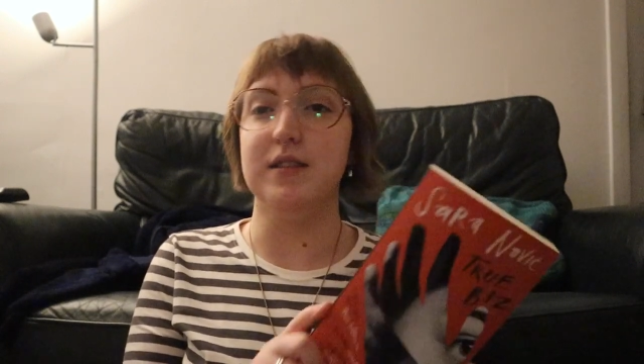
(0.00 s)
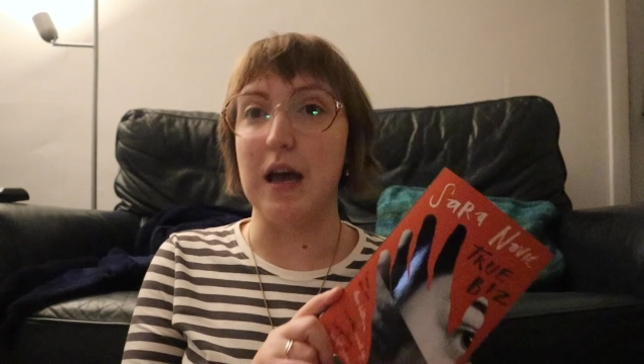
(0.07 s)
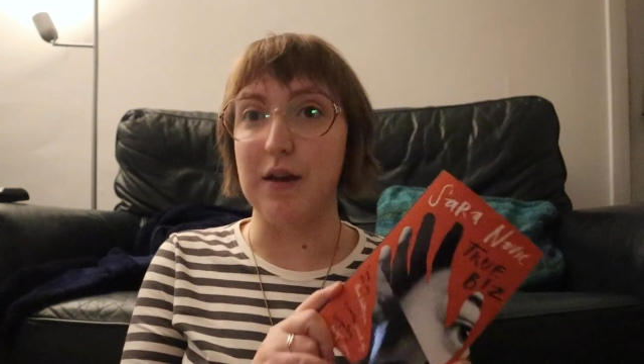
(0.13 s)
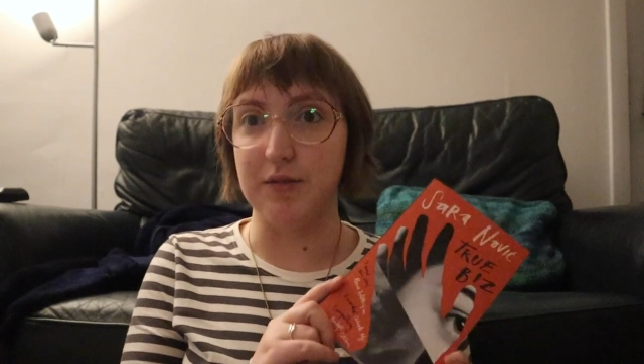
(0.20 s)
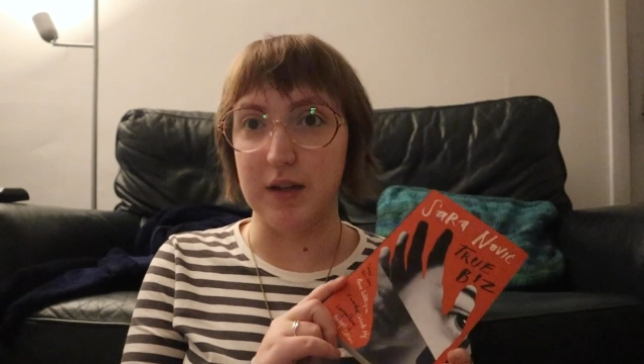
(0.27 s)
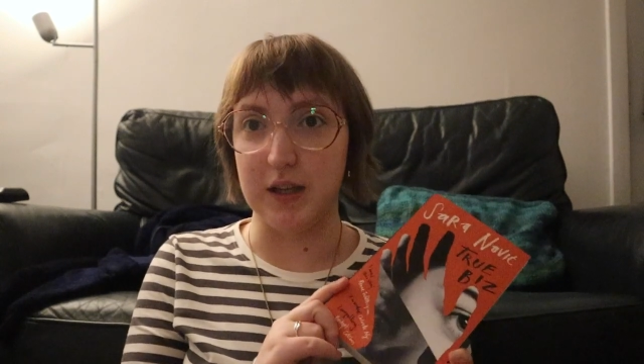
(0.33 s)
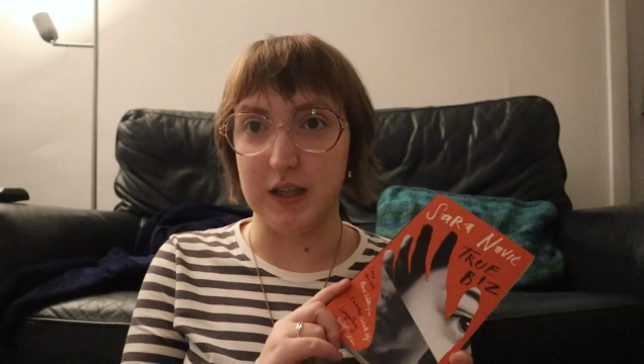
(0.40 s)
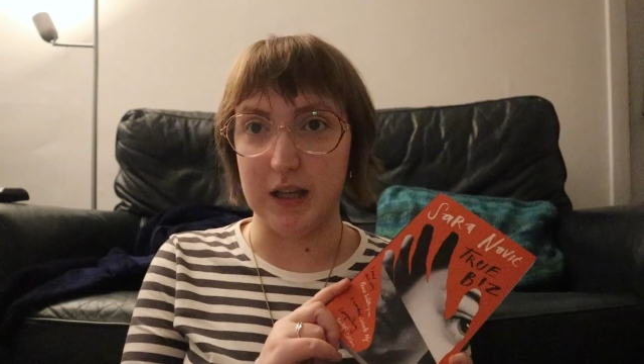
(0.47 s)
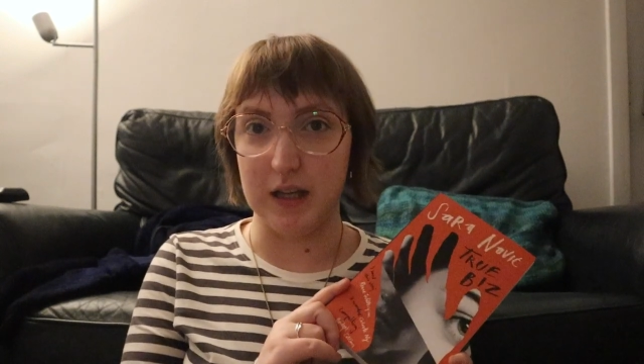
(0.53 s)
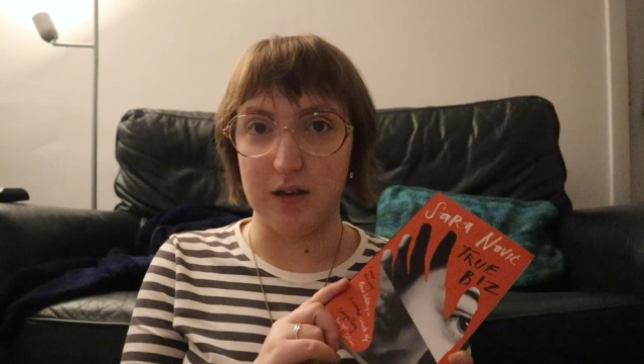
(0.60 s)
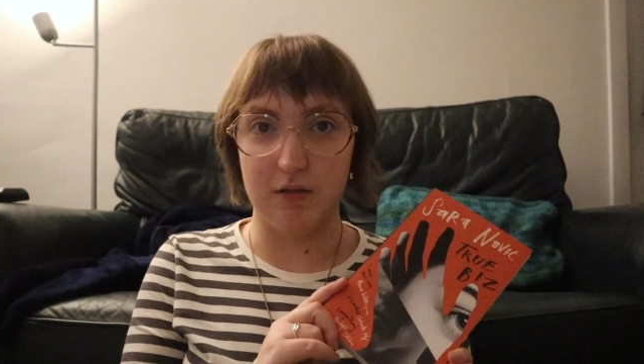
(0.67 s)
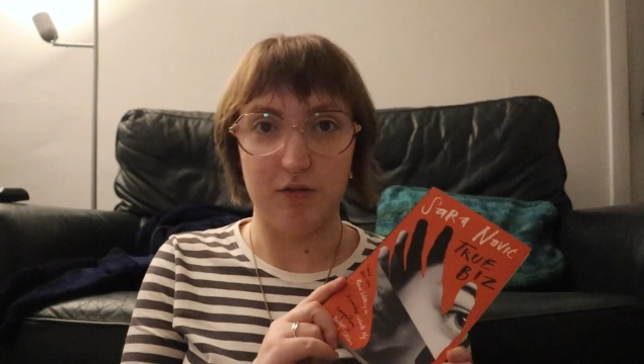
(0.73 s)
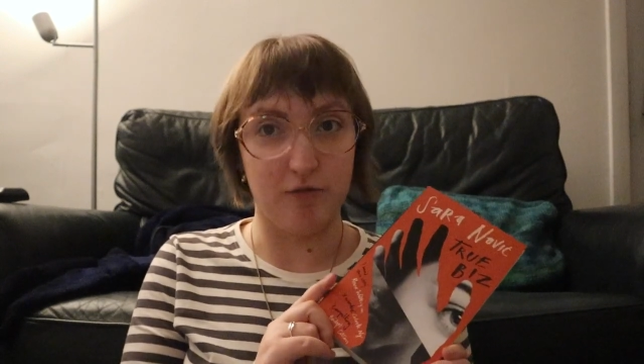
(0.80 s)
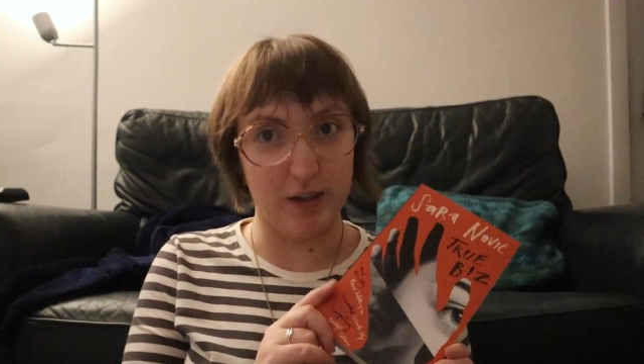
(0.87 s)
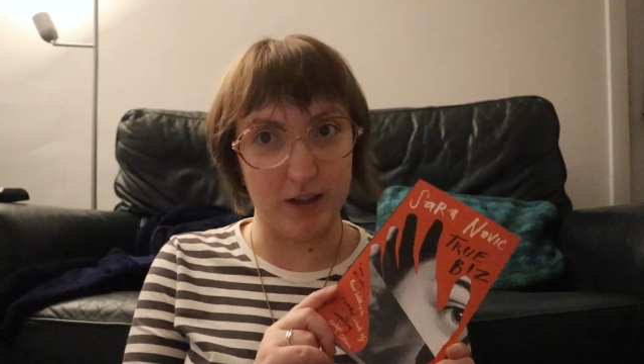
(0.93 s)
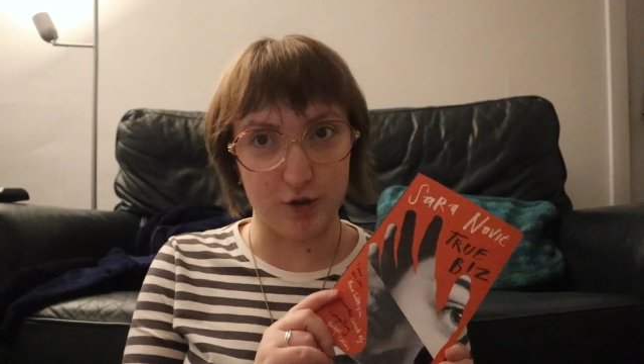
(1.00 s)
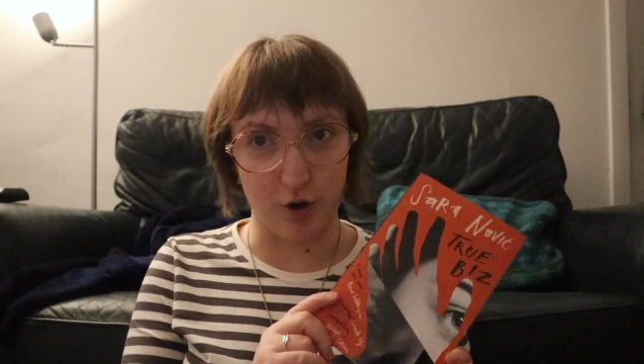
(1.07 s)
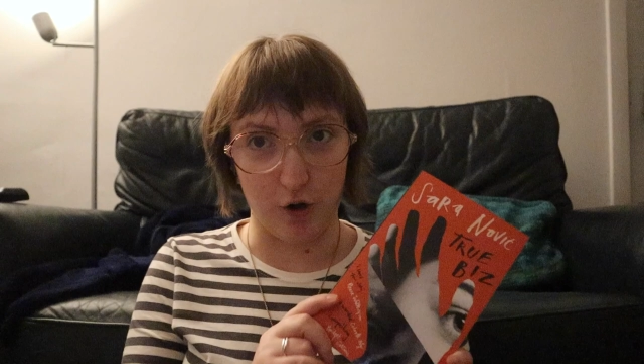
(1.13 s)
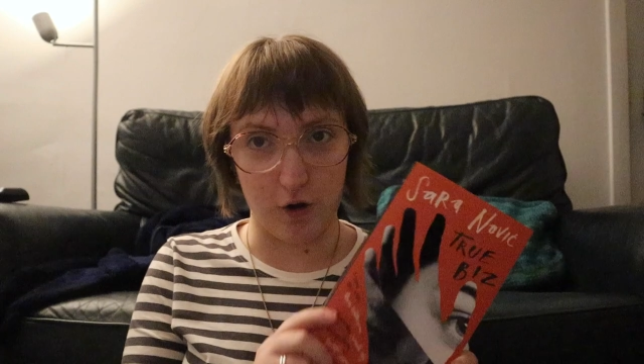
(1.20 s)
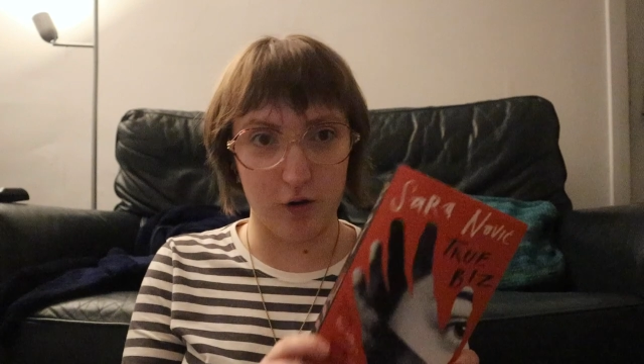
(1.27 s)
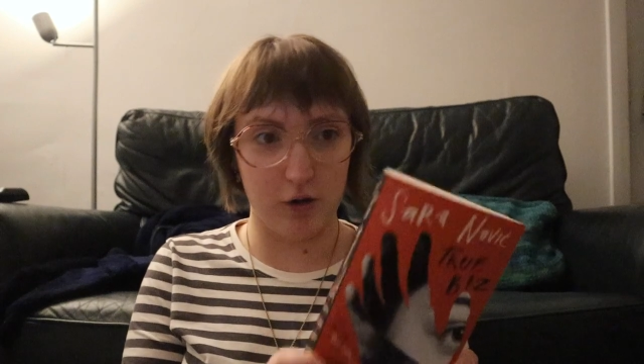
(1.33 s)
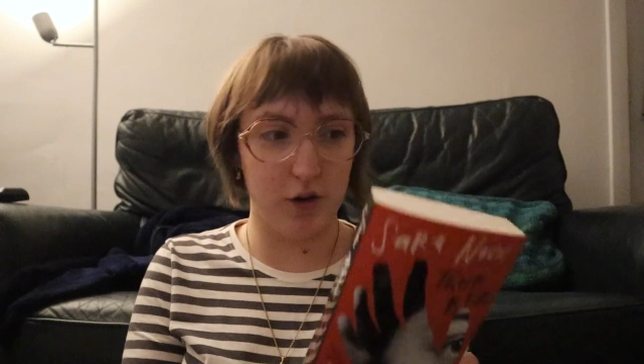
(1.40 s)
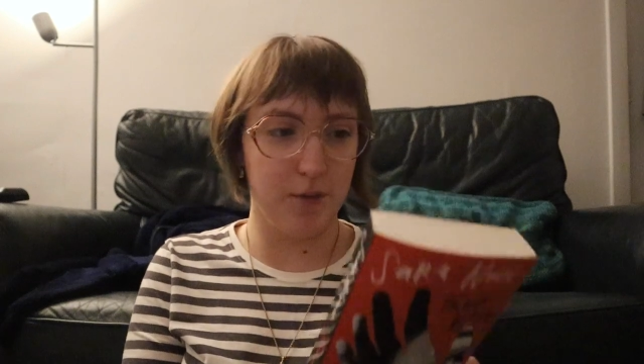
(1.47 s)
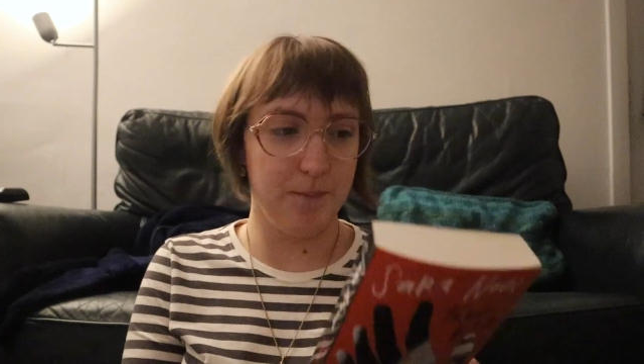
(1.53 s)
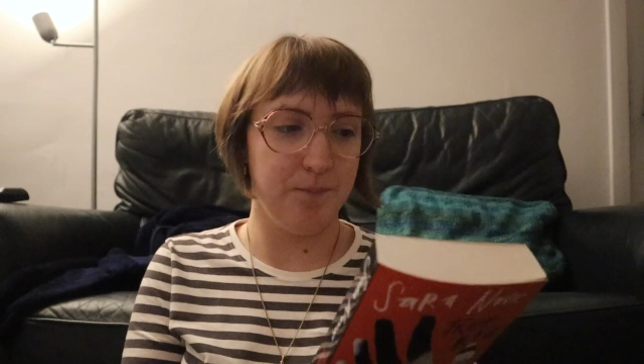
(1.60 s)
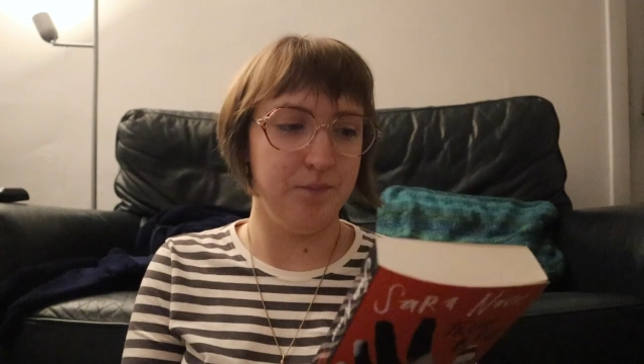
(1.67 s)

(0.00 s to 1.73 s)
definitely, real talk.